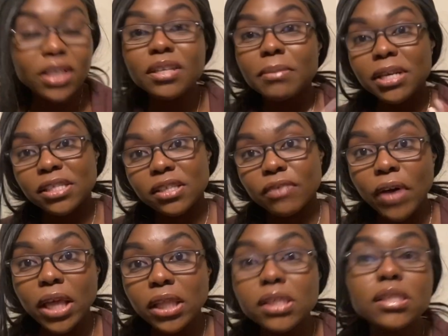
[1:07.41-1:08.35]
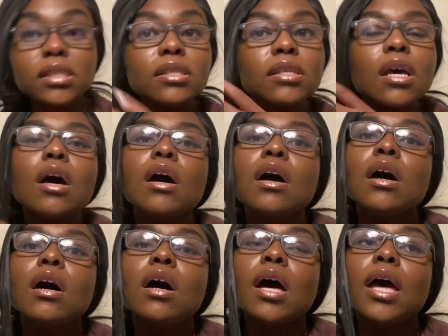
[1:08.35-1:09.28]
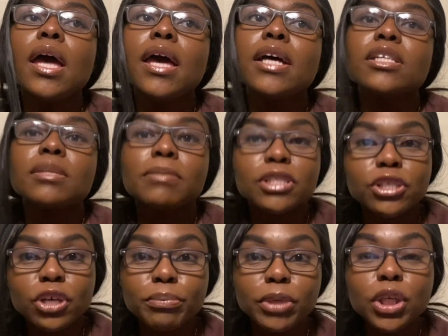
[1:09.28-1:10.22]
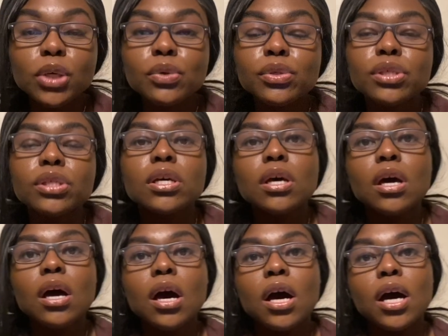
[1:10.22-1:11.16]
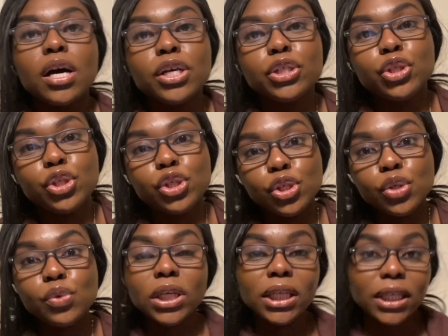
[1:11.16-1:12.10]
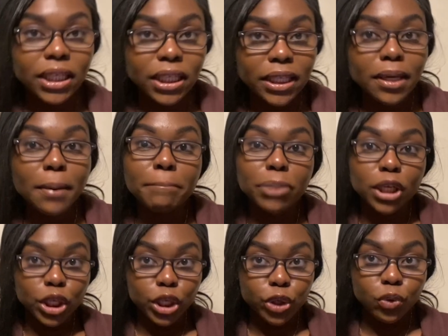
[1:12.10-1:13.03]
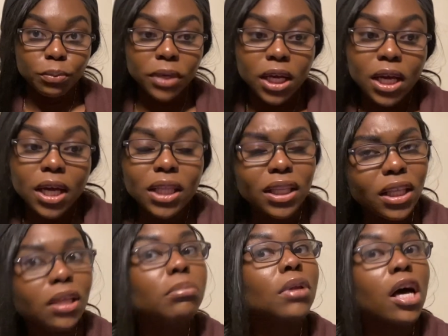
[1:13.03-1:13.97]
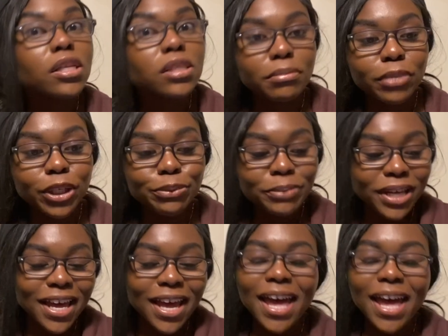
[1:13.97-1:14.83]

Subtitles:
domestic violence and domestic abuse, to Lily Blossom Bloom.